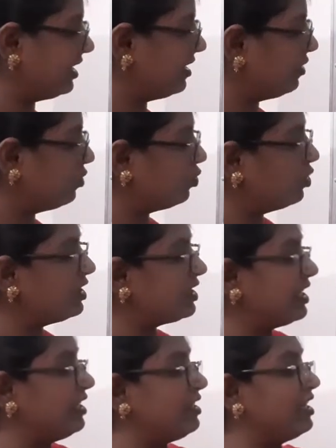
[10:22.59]
in a whole
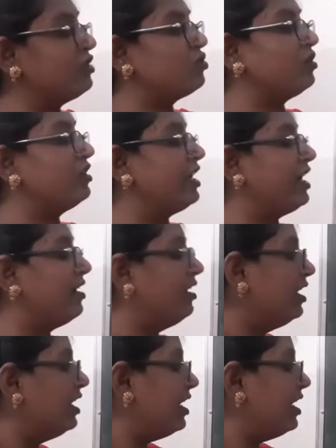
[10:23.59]
sentence, or they are